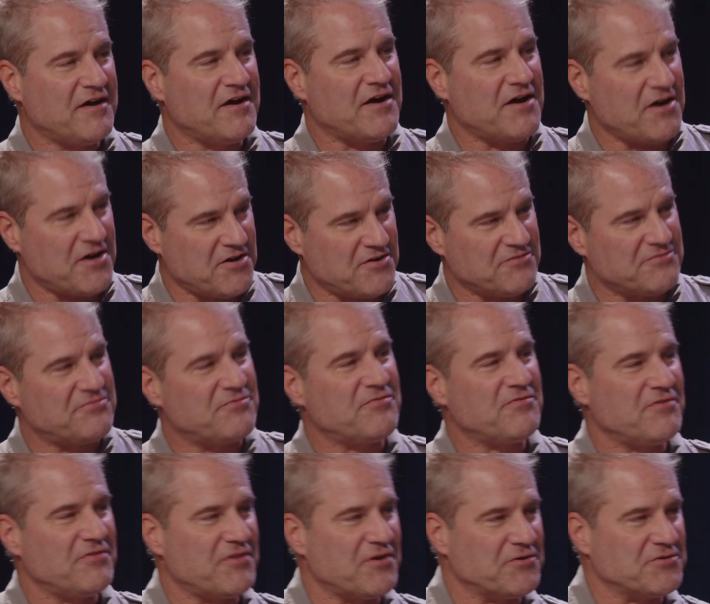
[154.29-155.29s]
of
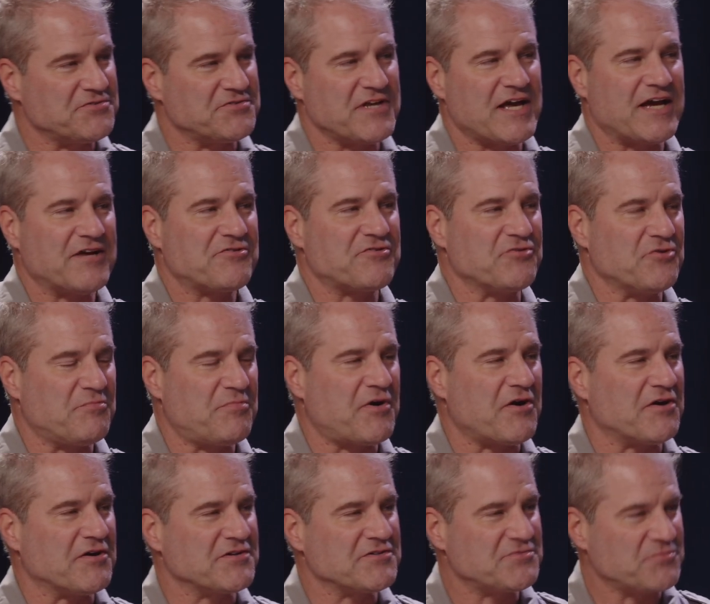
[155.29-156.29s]
those national parks